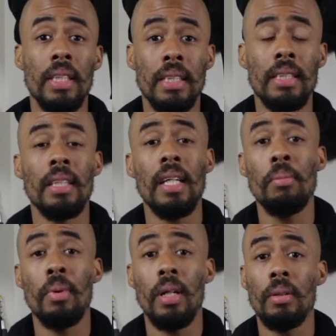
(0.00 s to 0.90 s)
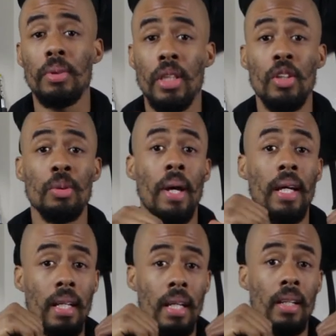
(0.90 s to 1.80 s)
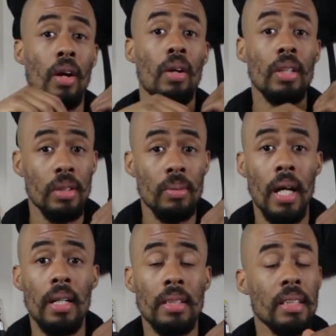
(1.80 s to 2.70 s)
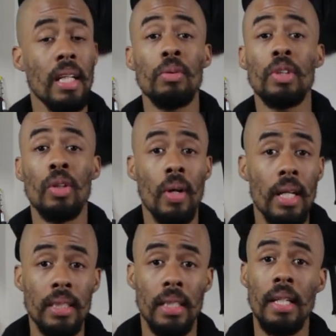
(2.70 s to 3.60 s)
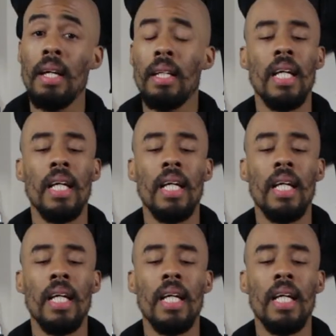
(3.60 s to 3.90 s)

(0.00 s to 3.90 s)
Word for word: Justice League um, shows back then, the early 2000s, they was crazy.